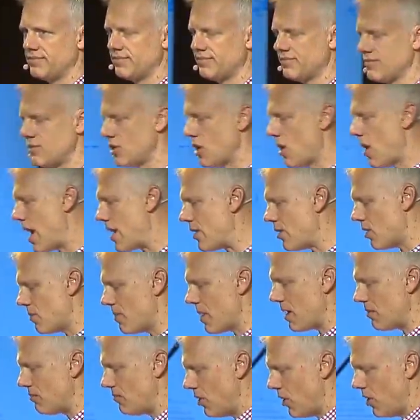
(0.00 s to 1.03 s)
So I know
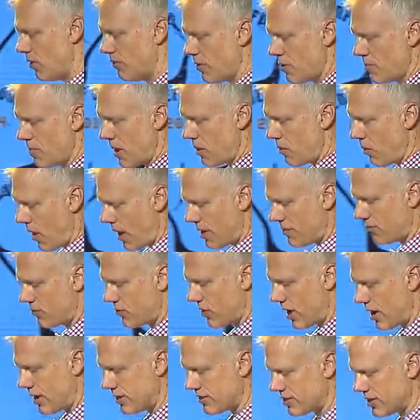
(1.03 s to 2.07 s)
about Volvo. My wife
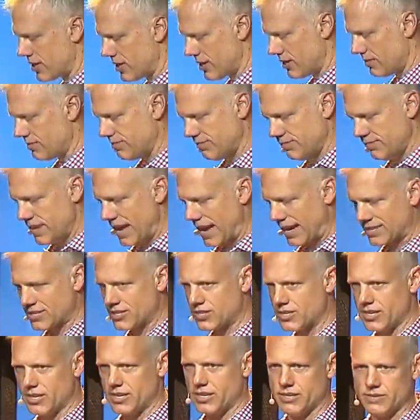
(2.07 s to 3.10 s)
drives a
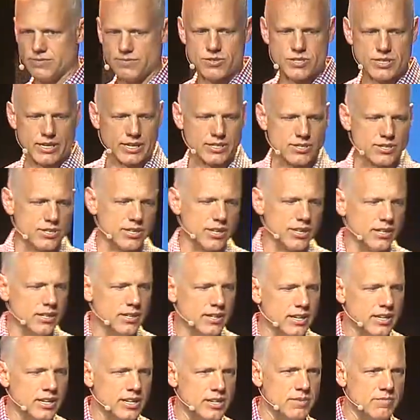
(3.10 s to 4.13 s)
XC60,
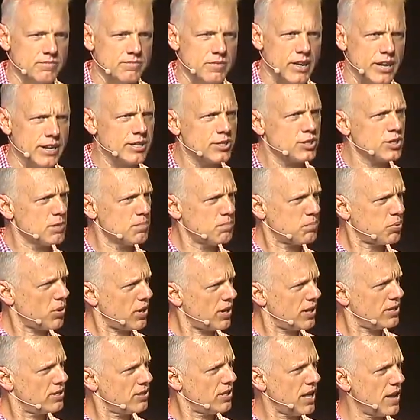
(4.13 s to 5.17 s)
and it's a
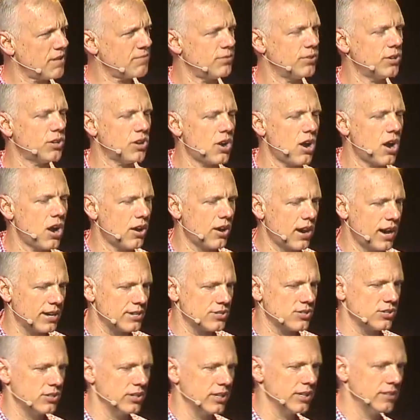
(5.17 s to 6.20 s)
pretty delightful car,
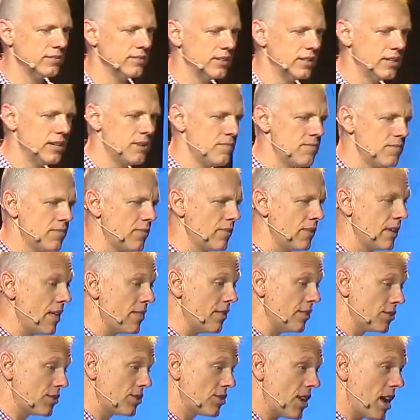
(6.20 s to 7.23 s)
actually. And
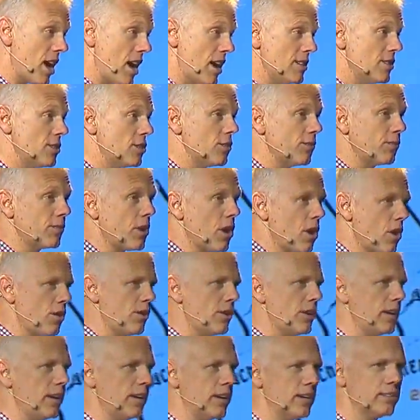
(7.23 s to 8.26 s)
there's tons of code
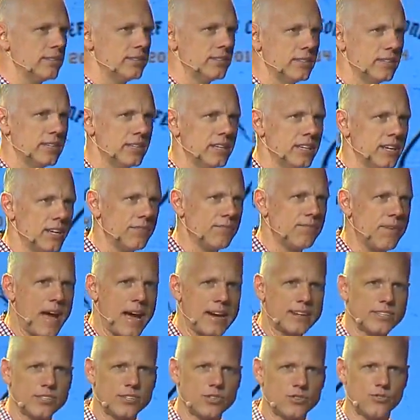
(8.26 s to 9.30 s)
in it. In
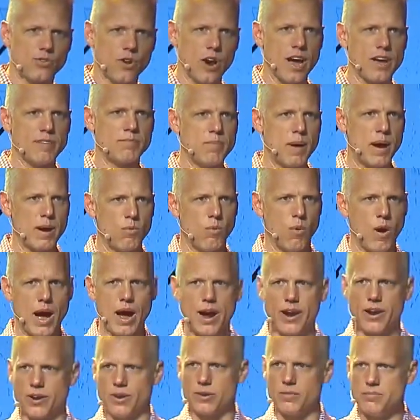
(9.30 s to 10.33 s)
fact, it's drive by
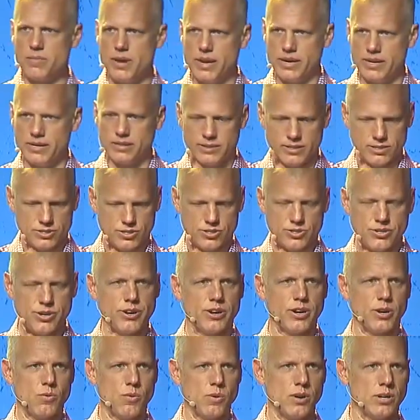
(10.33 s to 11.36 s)
wire, meaning the
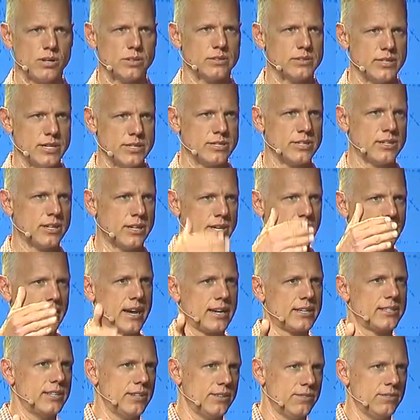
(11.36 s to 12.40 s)
steering wheel isn't
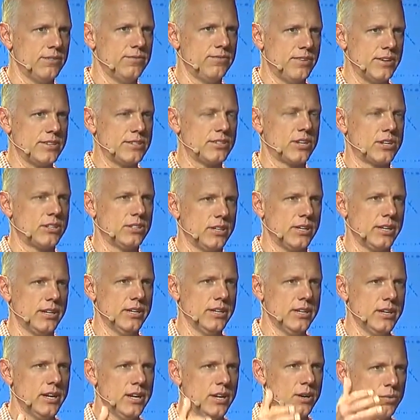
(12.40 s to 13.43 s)
connected physically
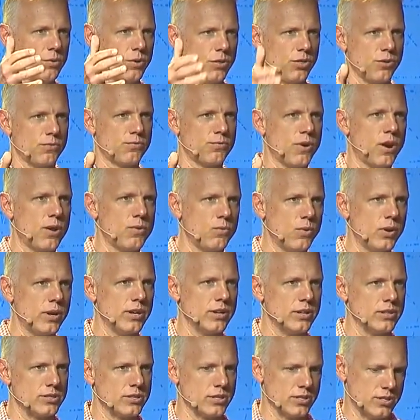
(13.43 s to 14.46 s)
with the front
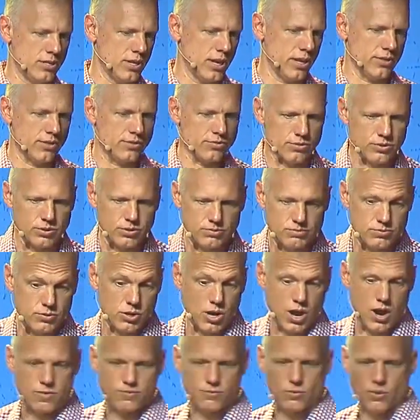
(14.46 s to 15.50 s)
wheels. It's done through
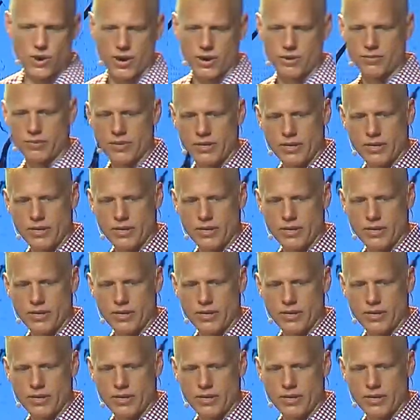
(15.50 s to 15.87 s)
software.